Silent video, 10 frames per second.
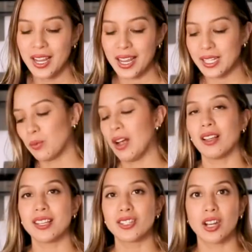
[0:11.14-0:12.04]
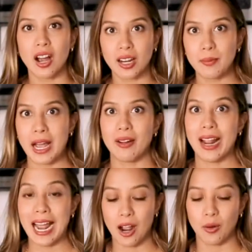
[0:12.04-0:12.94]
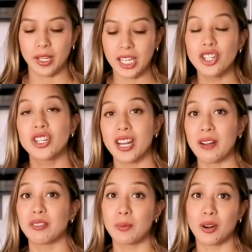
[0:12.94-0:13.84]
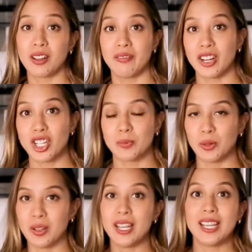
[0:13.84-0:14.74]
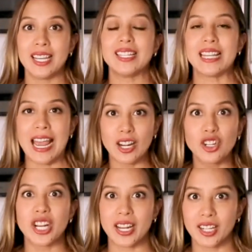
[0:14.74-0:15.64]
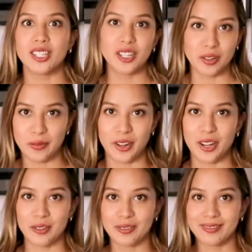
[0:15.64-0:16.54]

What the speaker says: as well as talk about how each and every part of the vegetable is energetically good for you.